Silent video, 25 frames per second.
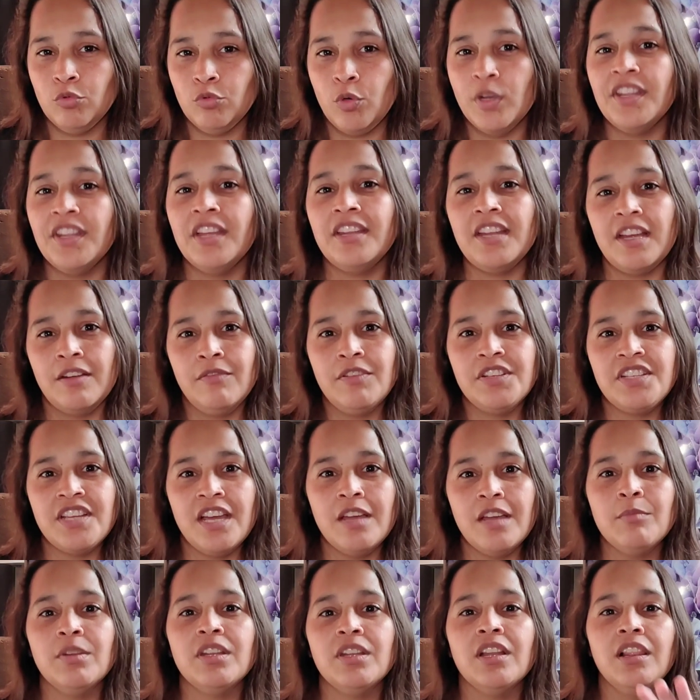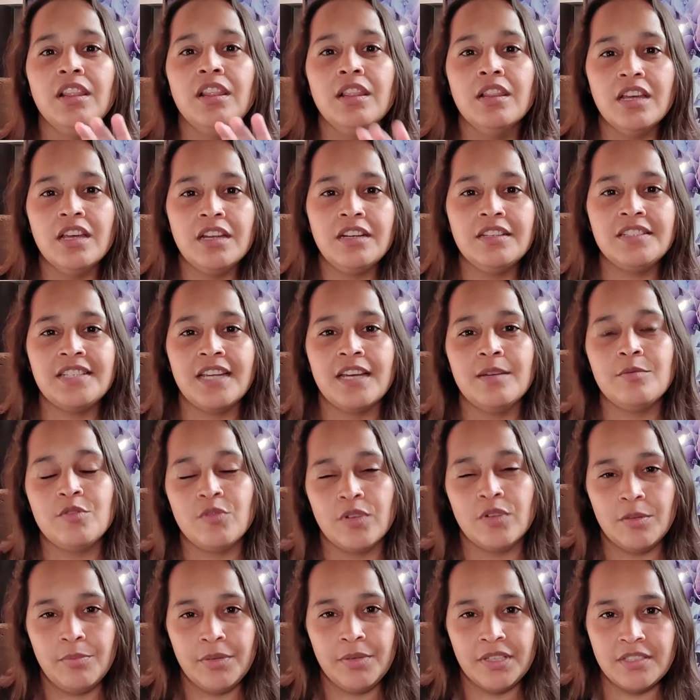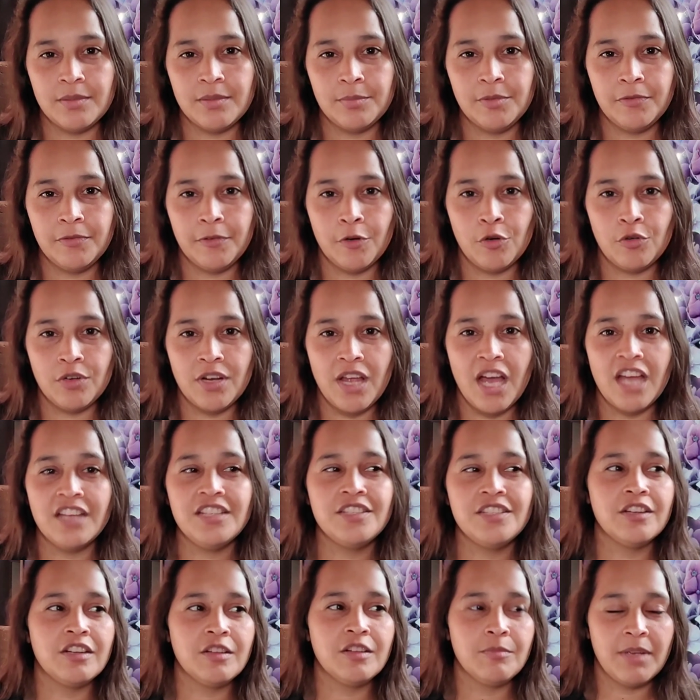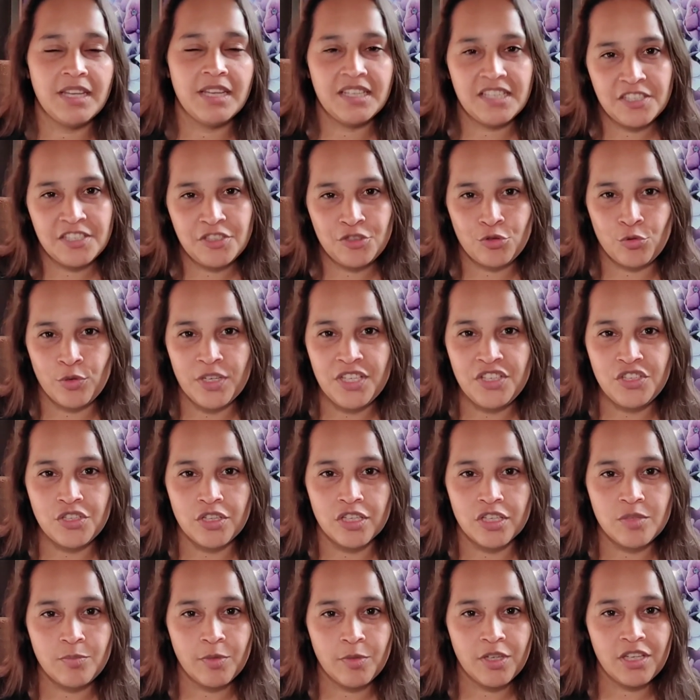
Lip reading: well, not every time, but a lot of times when I picked up the phone, I started making screenshots